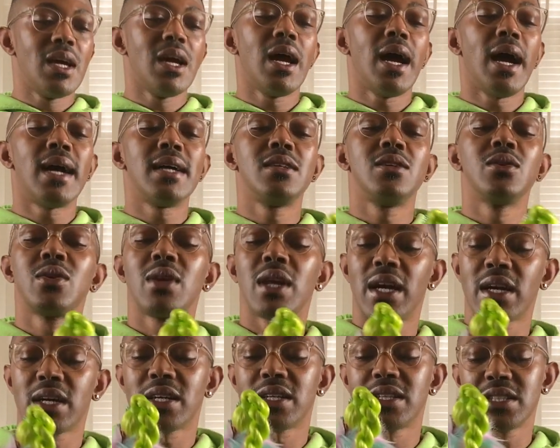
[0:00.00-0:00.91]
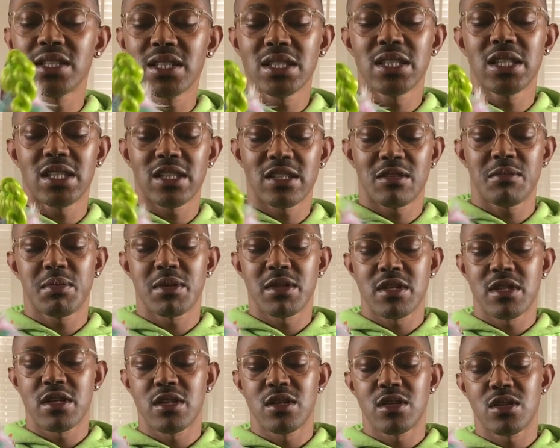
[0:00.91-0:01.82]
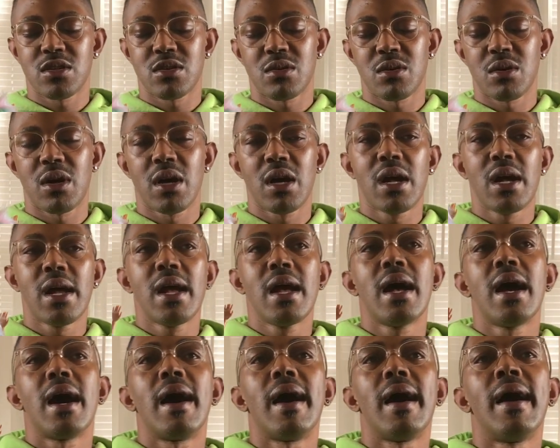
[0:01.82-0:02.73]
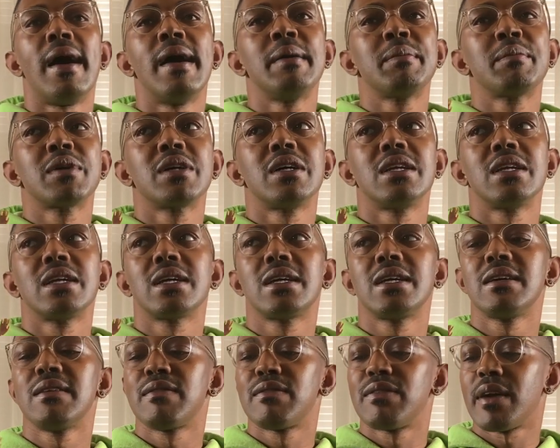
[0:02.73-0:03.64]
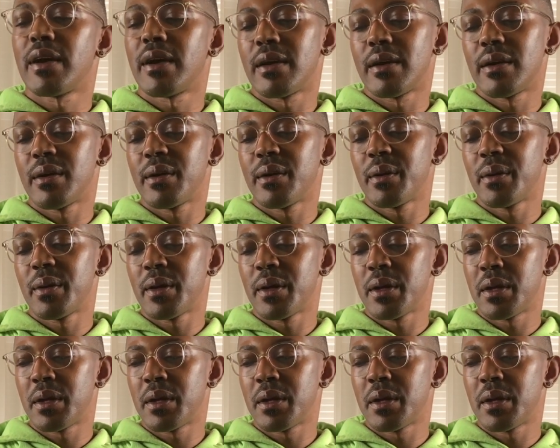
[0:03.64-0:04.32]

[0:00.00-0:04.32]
I do like her. She has potential. I'm gonna give her.